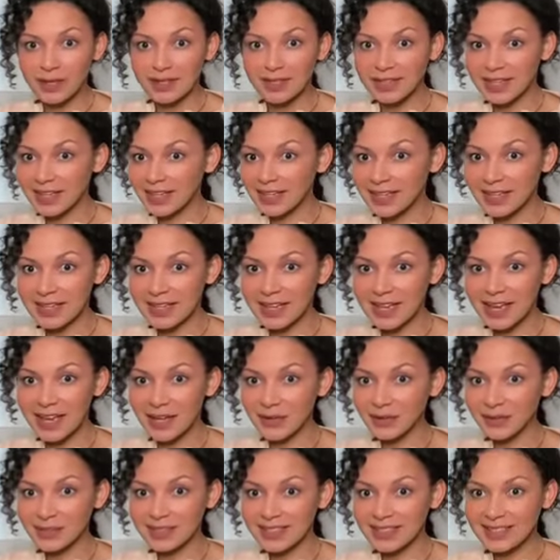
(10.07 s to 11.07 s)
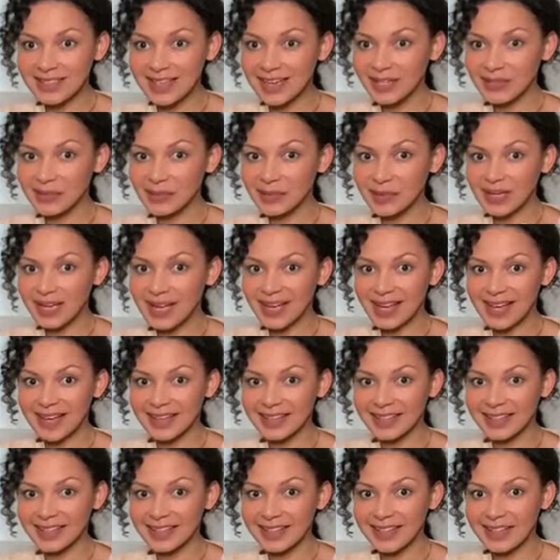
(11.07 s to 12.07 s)
yet he held his head on
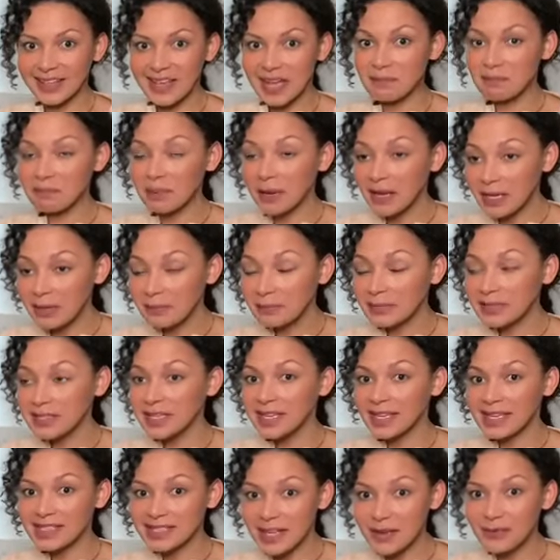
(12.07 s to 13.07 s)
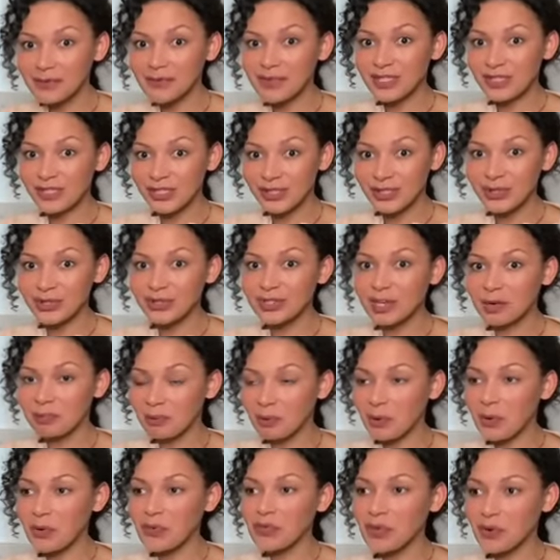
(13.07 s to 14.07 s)
high and piped as if he stood
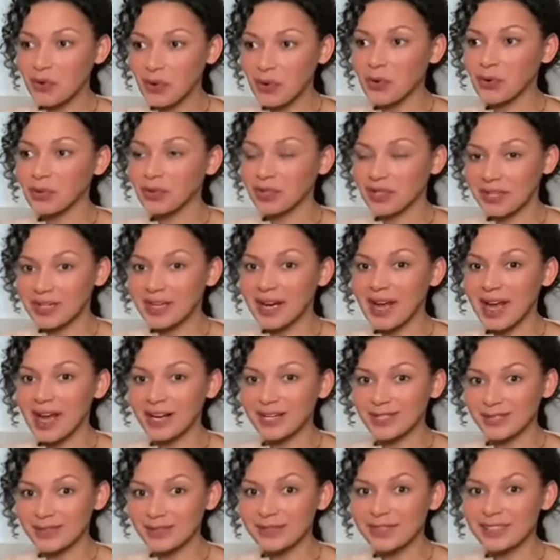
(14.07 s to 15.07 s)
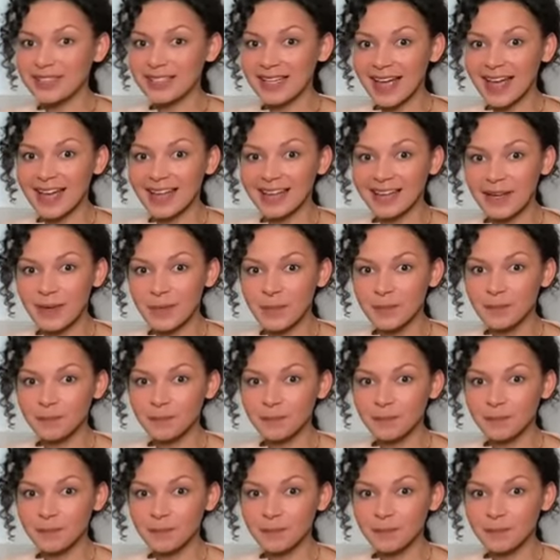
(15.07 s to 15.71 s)
upon the collar crags of sky.